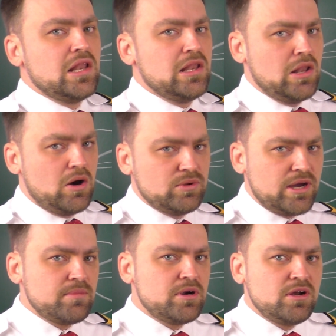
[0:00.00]
low
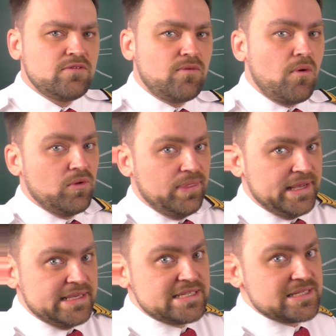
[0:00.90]
number for
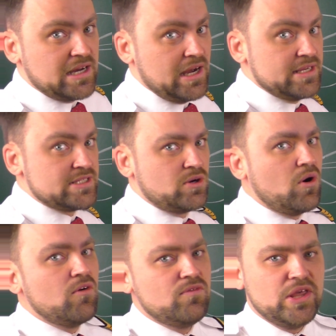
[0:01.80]
this size
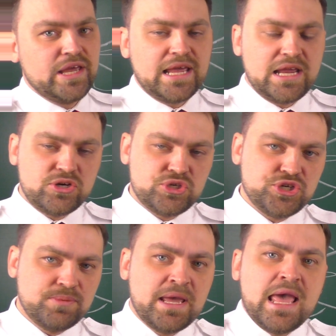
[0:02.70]
of the
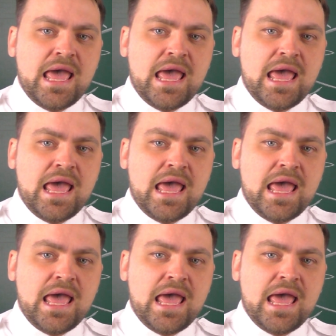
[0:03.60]
airship.